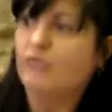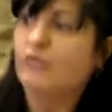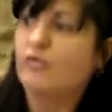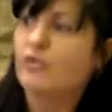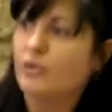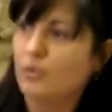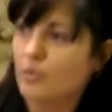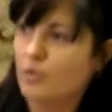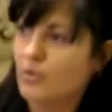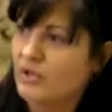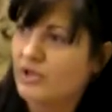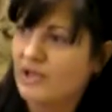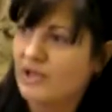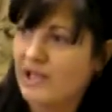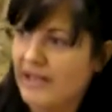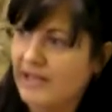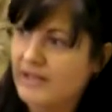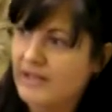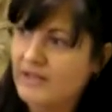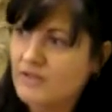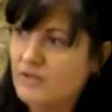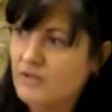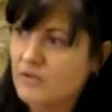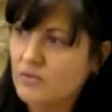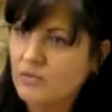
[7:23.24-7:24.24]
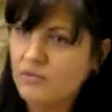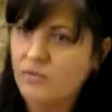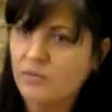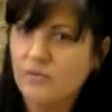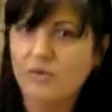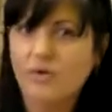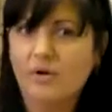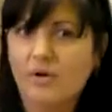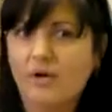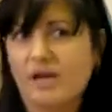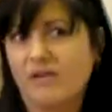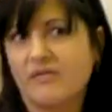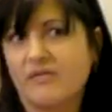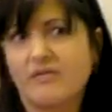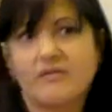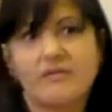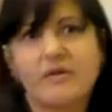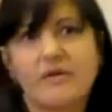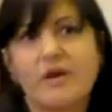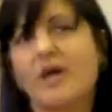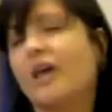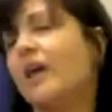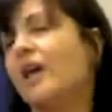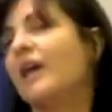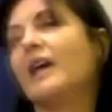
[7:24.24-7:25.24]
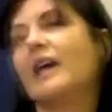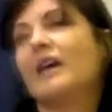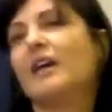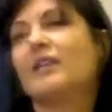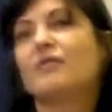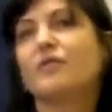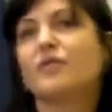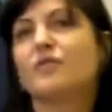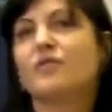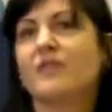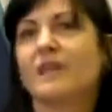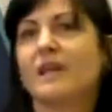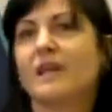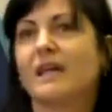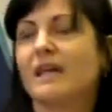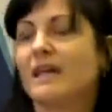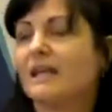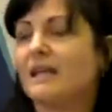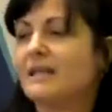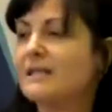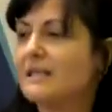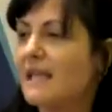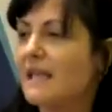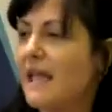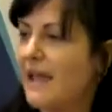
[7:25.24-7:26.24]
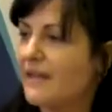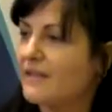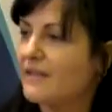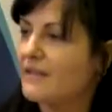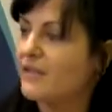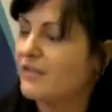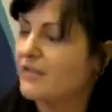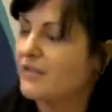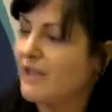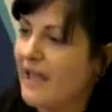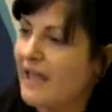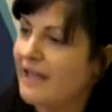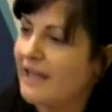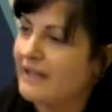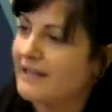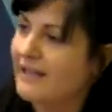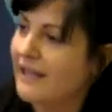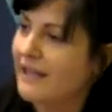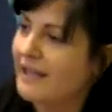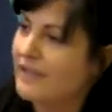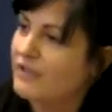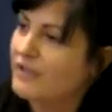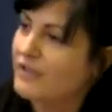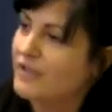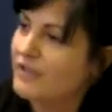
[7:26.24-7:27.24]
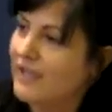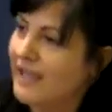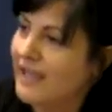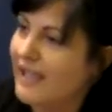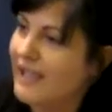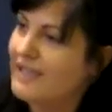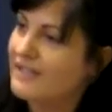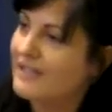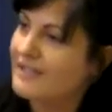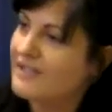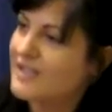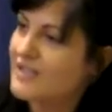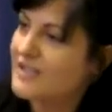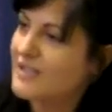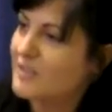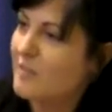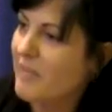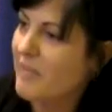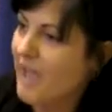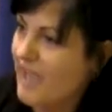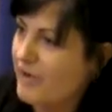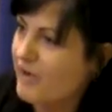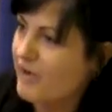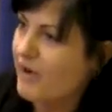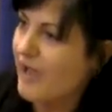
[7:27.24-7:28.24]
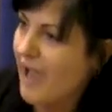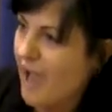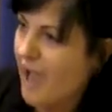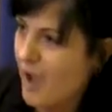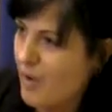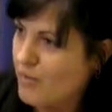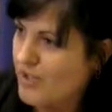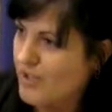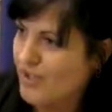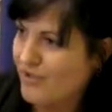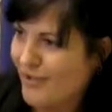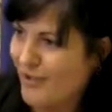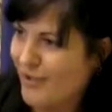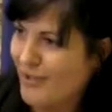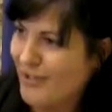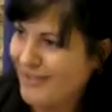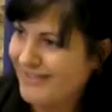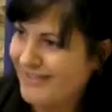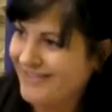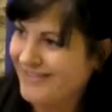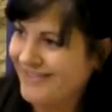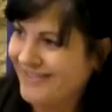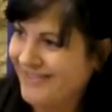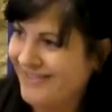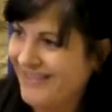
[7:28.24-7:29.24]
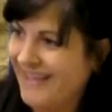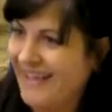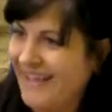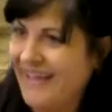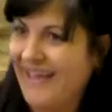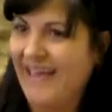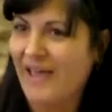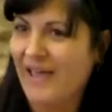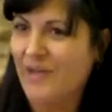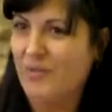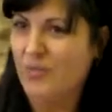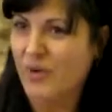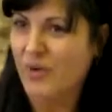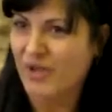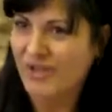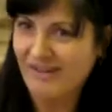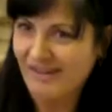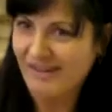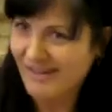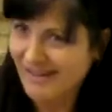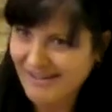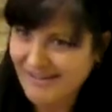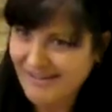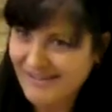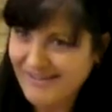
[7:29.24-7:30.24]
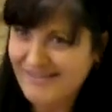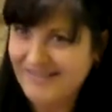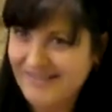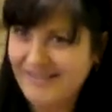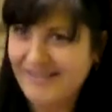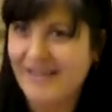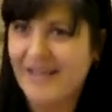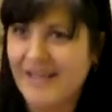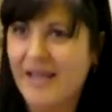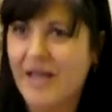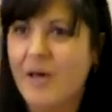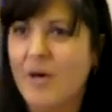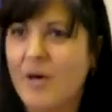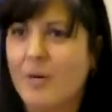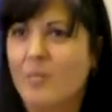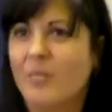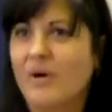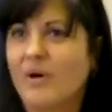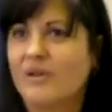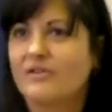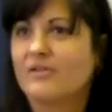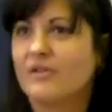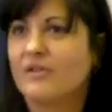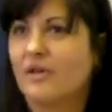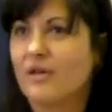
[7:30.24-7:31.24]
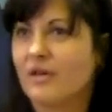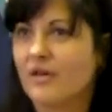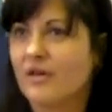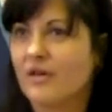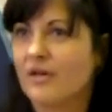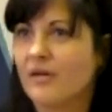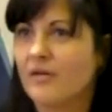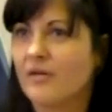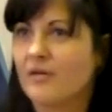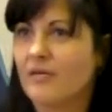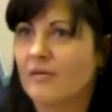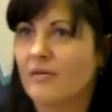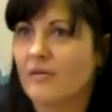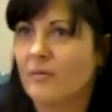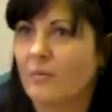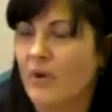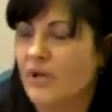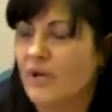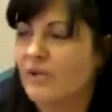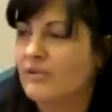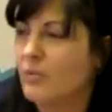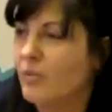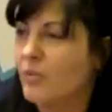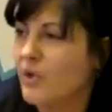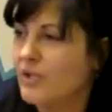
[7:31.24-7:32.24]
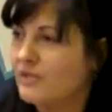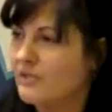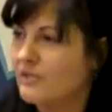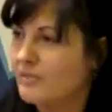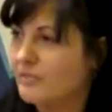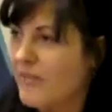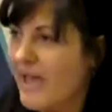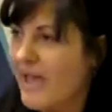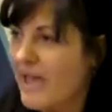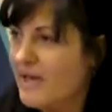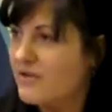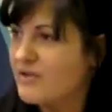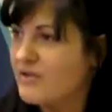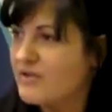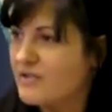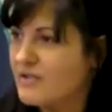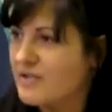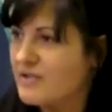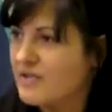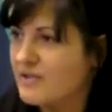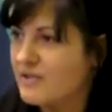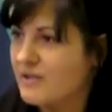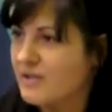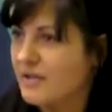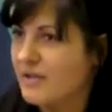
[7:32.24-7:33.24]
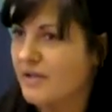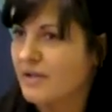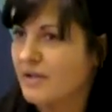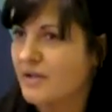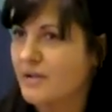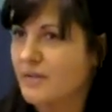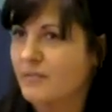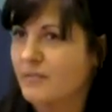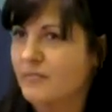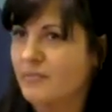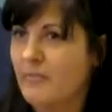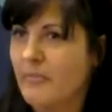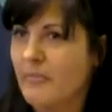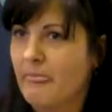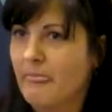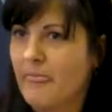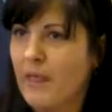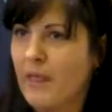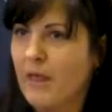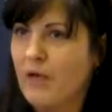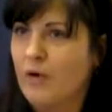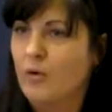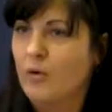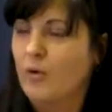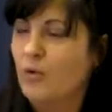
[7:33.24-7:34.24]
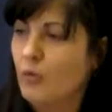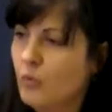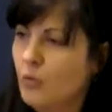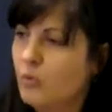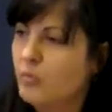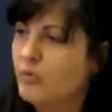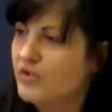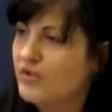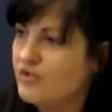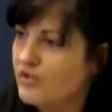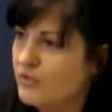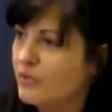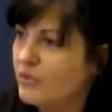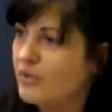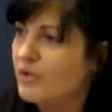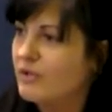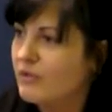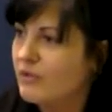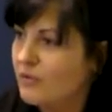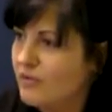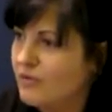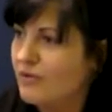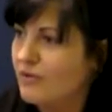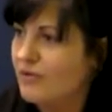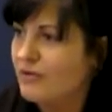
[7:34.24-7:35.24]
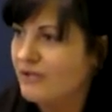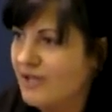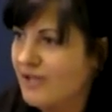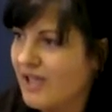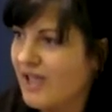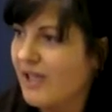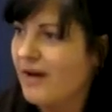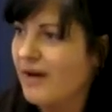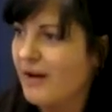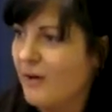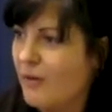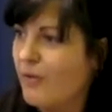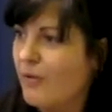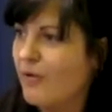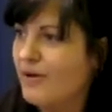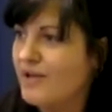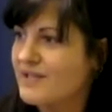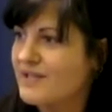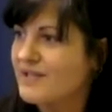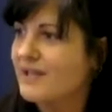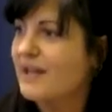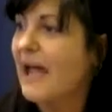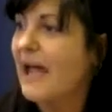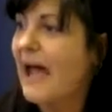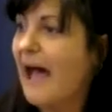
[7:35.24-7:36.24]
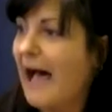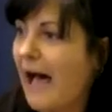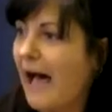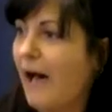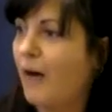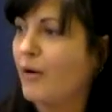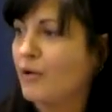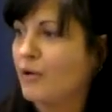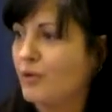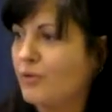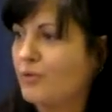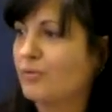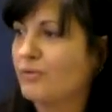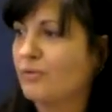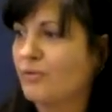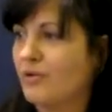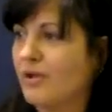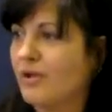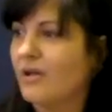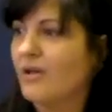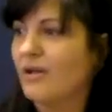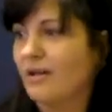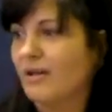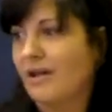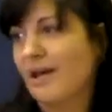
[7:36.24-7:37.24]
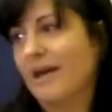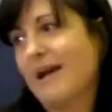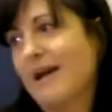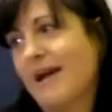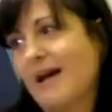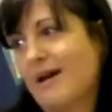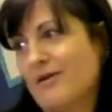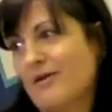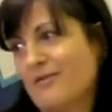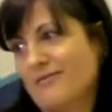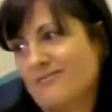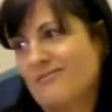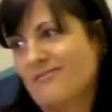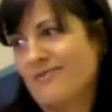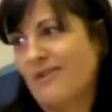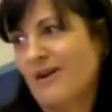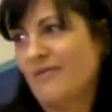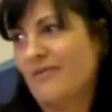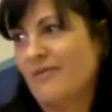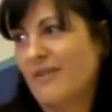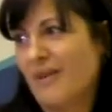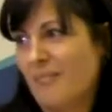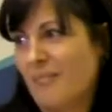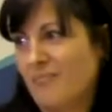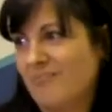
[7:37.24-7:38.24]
you would like to, or if you think it's at the end of the day, it doesn't matter how we call it and what it is, but what matters is who puts you into certain categories and how you get out of them.